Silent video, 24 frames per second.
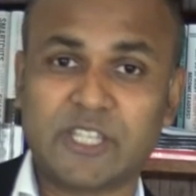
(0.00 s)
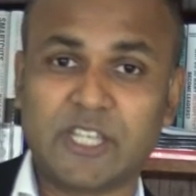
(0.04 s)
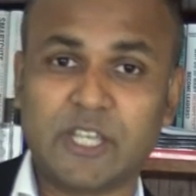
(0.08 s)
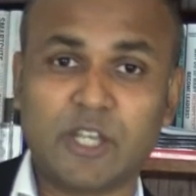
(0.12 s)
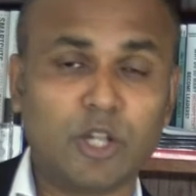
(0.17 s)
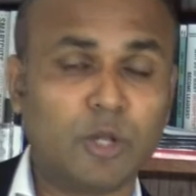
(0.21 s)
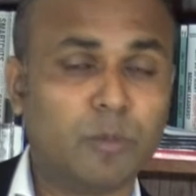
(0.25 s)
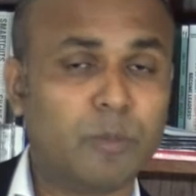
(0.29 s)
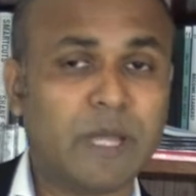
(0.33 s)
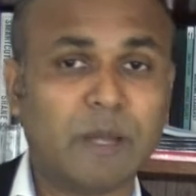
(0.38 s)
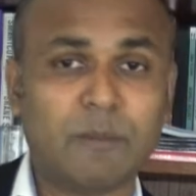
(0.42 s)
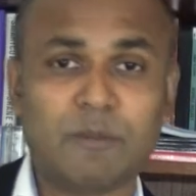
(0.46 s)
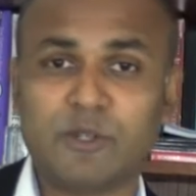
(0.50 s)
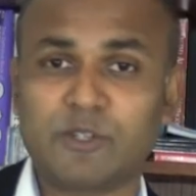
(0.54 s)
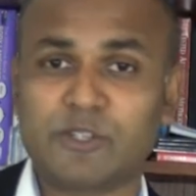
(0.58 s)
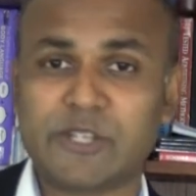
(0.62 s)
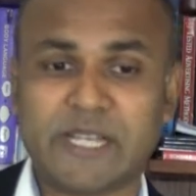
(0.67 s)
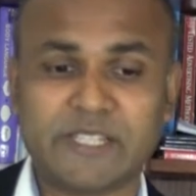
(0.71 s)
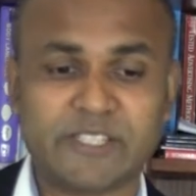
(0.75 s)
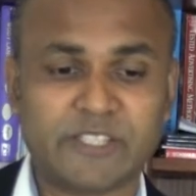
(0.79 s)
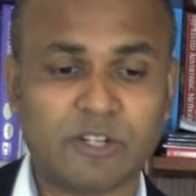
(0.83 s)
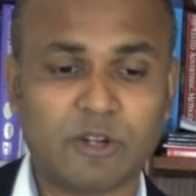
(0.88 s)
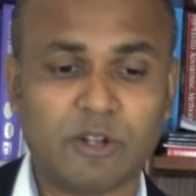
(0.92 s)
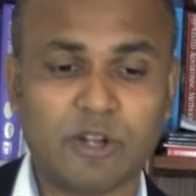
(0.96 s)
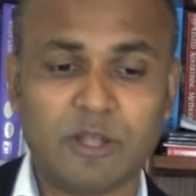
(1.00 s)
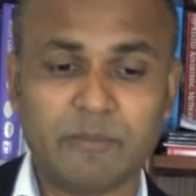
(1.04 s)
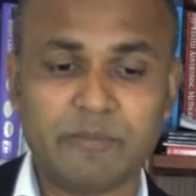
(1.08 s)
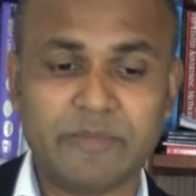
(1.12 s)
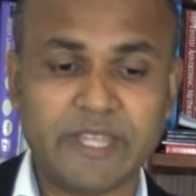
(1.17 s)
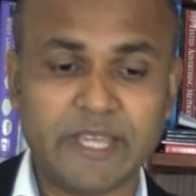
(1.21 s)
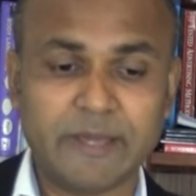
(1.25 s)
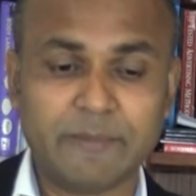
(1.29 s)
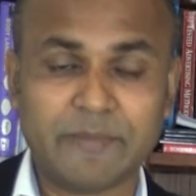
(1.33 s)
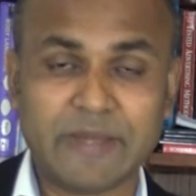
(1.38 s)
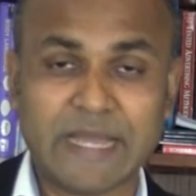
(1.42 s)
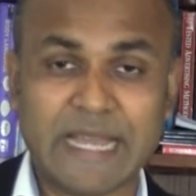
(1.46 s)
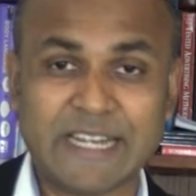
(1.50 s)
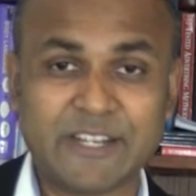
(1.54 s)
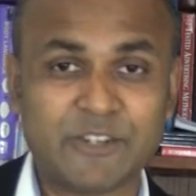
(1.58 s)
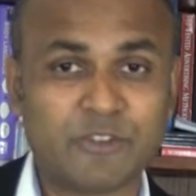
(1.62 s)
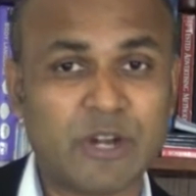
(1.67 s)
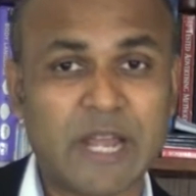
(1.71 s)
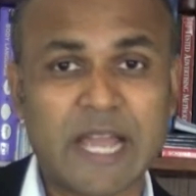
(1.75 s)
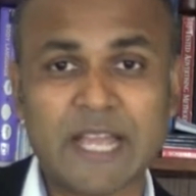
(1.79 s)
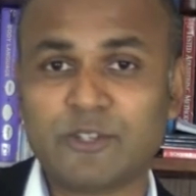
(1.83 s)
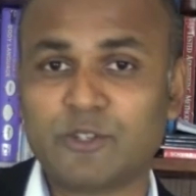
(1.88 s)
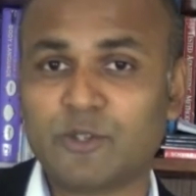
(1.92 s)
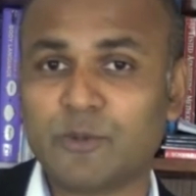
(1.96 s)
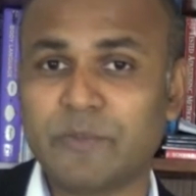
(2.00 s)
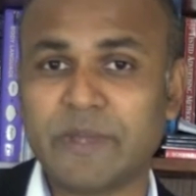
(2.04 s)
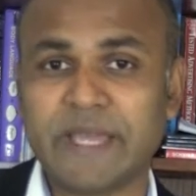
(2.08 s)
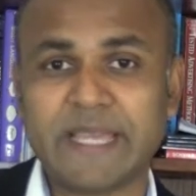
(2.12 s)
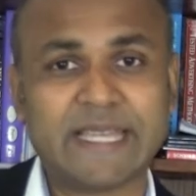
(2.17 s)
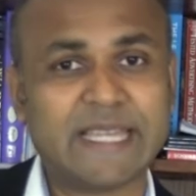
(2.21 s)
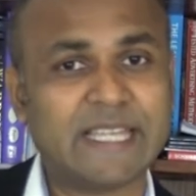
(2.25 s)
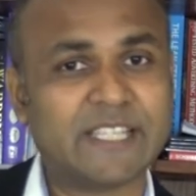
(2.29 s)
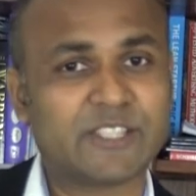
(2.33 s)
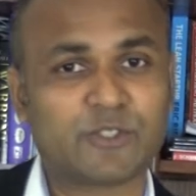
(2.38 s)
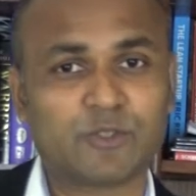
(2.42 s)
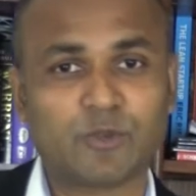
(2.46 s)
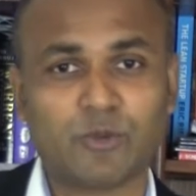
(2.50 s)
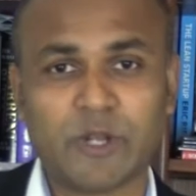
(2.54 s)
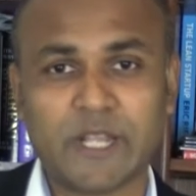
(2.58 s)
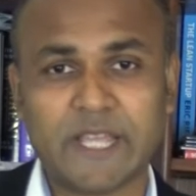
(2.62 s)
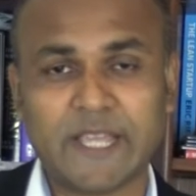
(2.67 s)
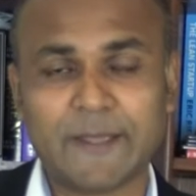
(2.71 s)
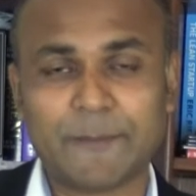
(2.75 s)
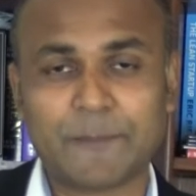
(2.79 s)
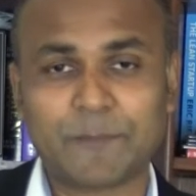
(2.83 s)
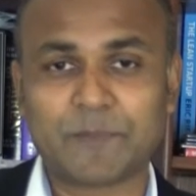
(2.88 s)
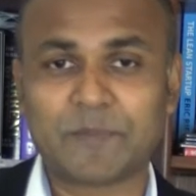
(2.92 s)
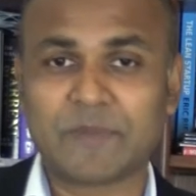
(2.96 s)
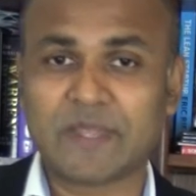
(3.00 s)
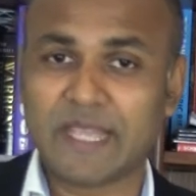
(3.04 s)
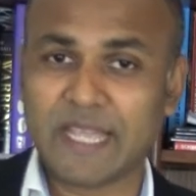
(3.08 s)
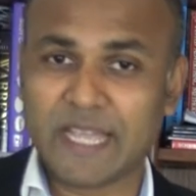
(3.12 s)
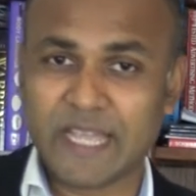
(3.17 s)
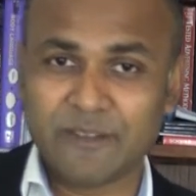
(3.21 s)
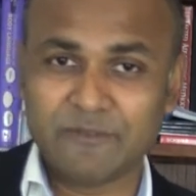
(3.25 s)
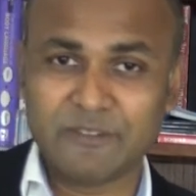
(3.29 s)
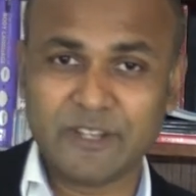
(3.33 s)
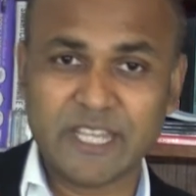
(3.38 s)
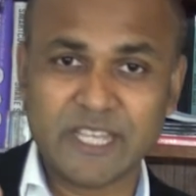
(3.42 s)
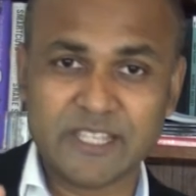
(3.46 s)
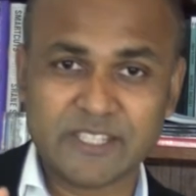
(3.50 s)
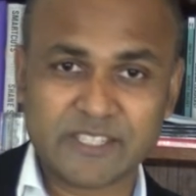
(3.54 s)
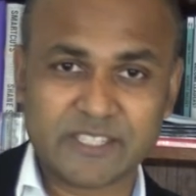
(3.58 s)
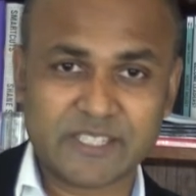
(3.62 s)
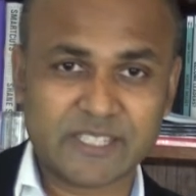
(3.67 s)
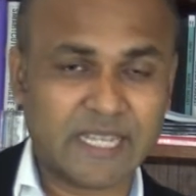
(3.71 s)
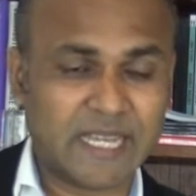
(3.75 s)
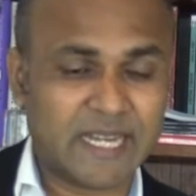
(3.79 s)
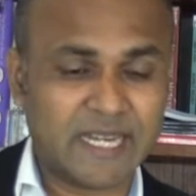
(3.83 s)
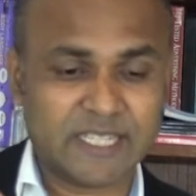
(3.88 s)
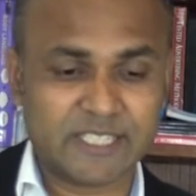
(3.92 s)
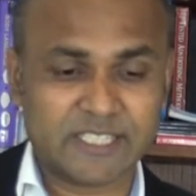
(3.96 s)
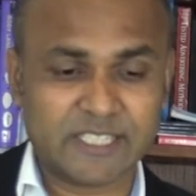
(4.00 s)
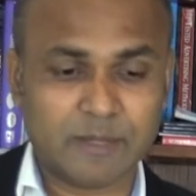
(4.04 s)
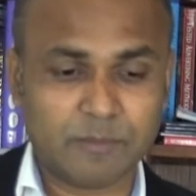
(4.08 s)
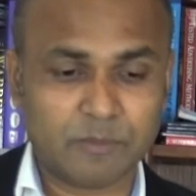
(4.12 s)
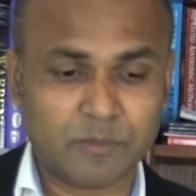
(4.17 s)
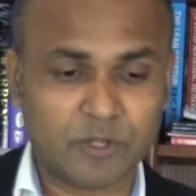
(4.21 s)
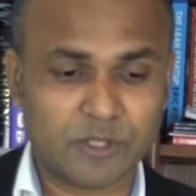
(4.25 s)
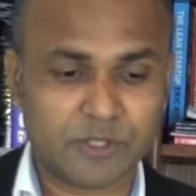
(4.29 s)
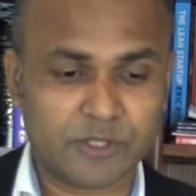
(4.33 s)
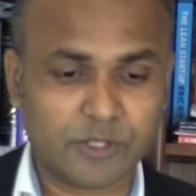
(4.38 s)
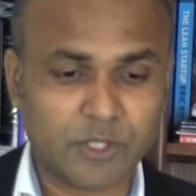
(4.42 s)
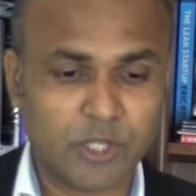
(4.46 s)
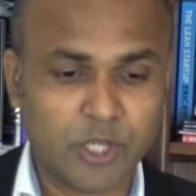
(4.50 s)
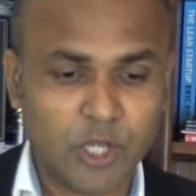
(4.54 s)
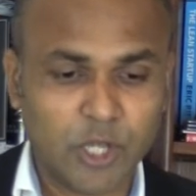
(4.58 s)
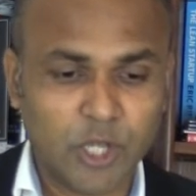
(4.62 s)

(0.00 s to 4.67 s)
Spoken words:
you will be able to answer all of them and try to make a story, evidence, and examples.